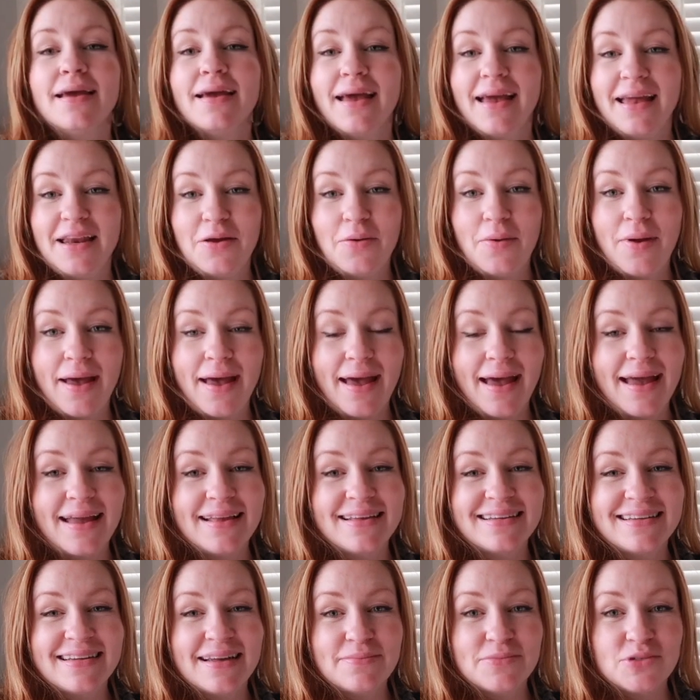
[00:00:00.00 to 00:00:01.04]
Anyway, I
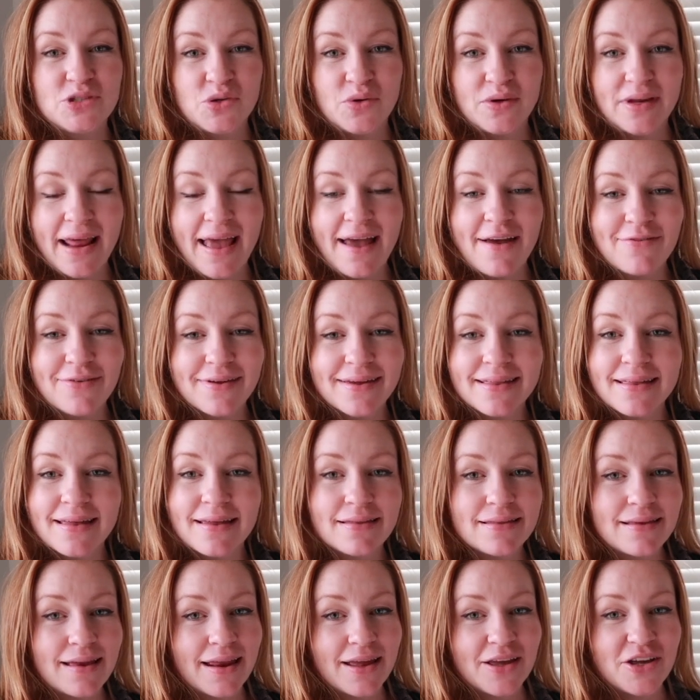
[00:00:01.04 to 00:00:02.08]
ended up doing everything
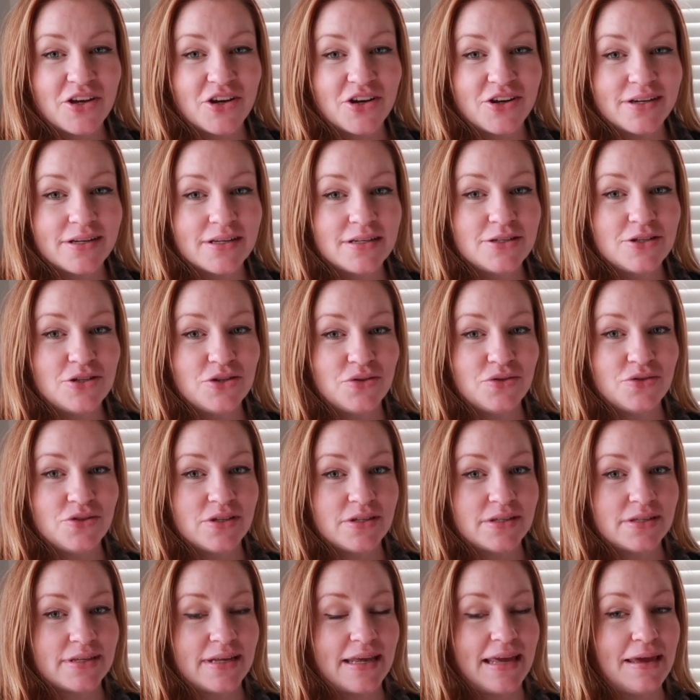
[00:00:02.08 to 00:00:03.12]
that I could to
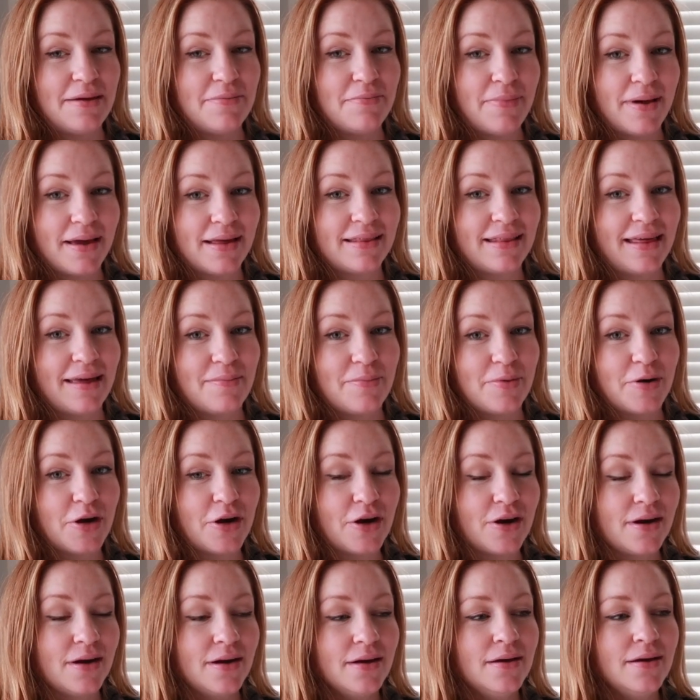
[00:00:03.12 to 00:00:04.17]
just keep my
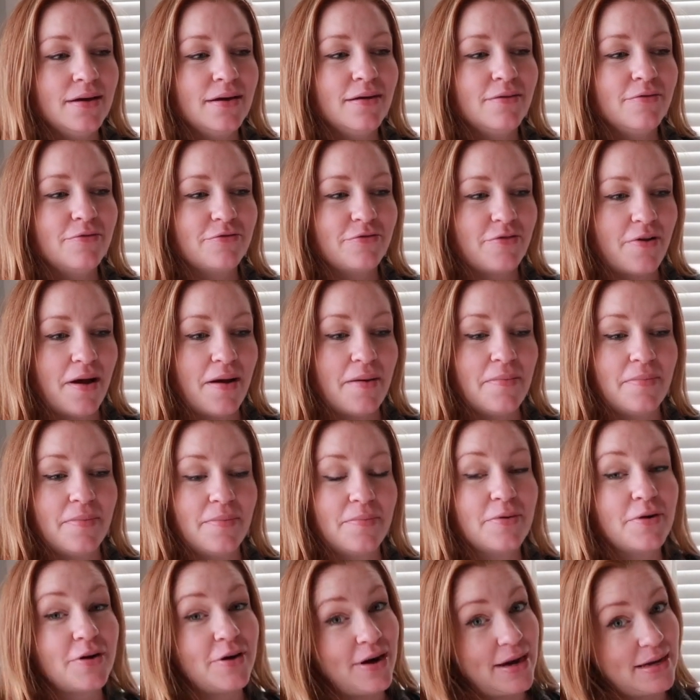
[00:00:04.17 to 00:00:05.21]
labor from
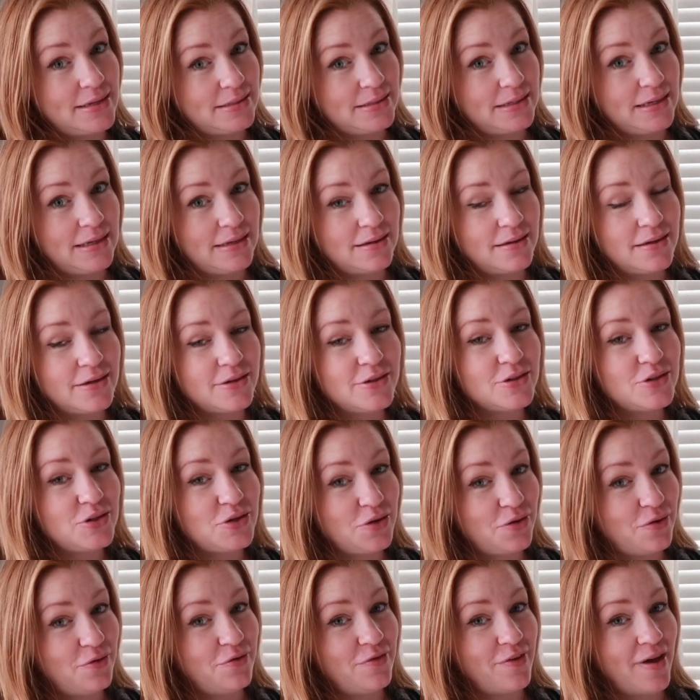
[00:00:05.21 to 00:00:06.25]
progressing
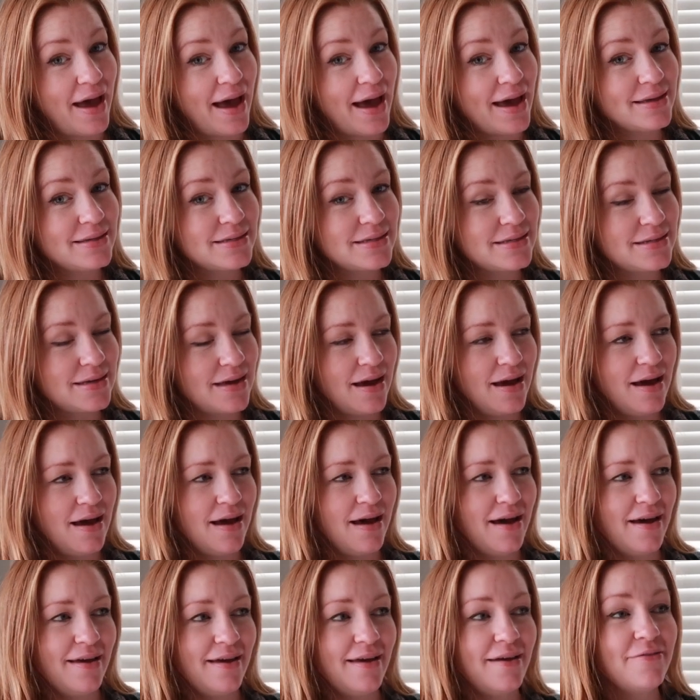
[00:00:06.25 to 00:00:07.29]
too fast.
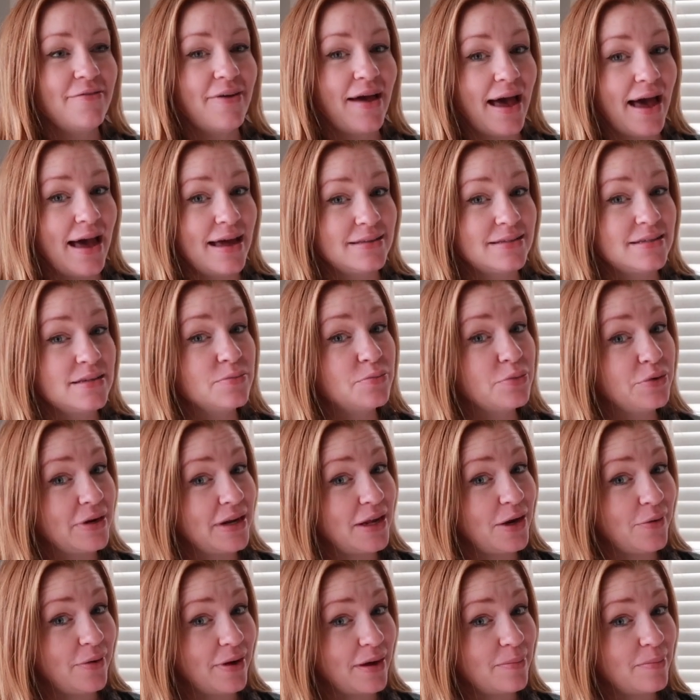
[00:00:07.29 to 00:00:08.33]
I have had some pretty
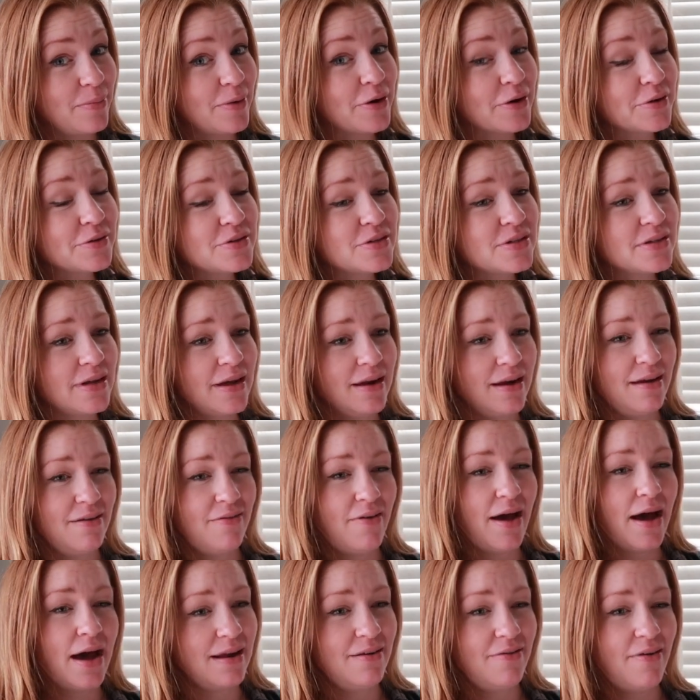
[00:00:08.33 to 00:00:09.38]
quick births, and
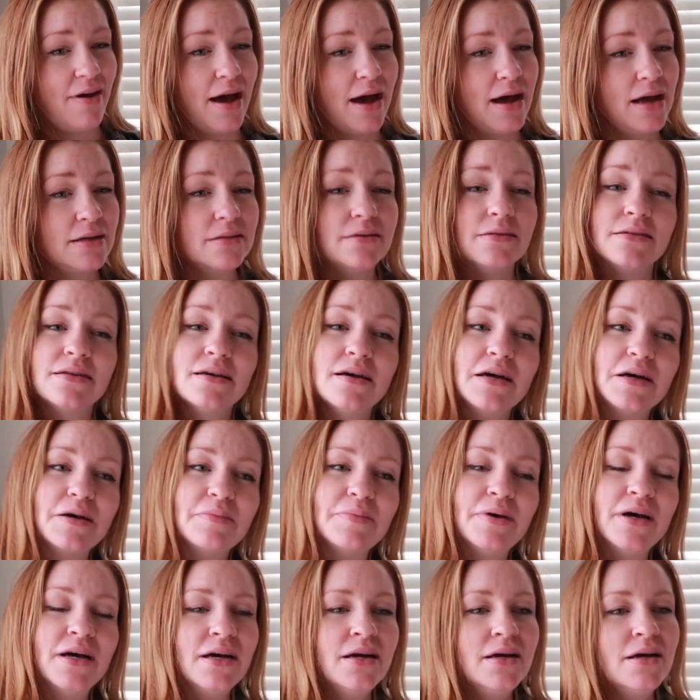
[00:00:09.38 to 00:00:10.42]
I've had
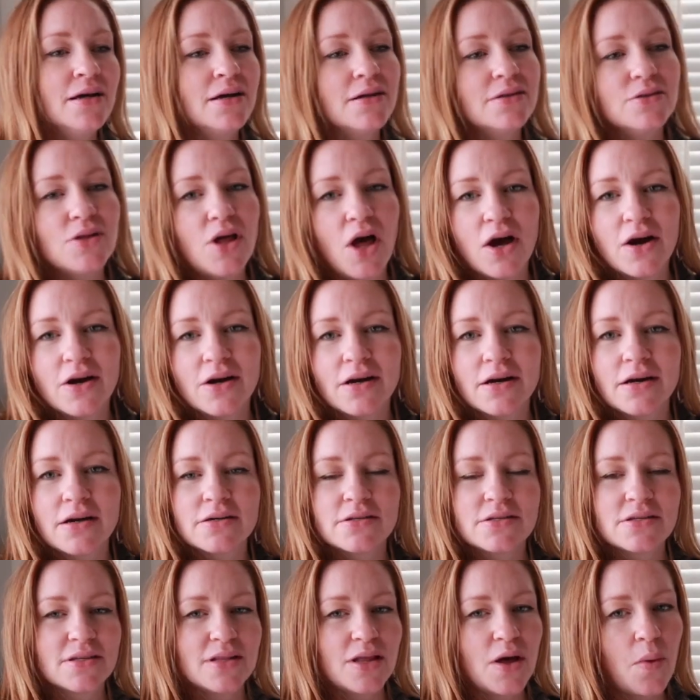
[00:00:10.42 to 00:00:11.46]
some longer,
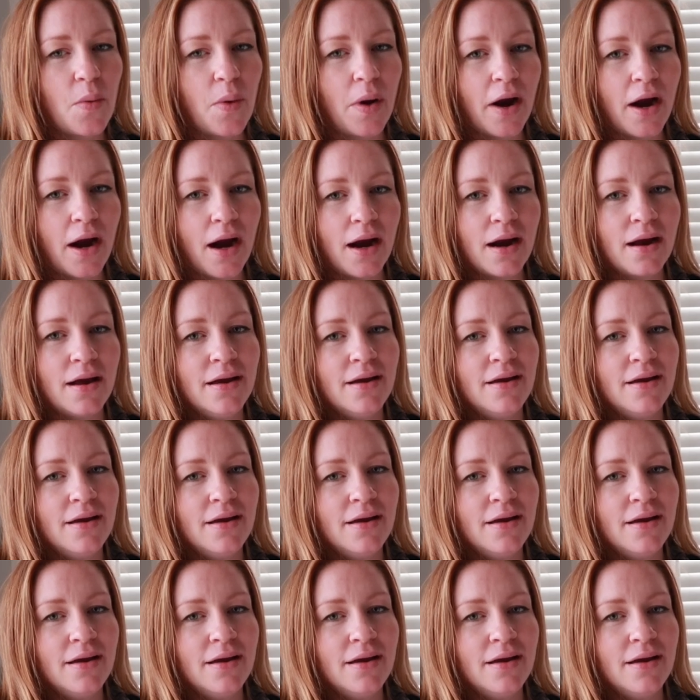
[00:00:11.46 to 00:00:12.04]
slower,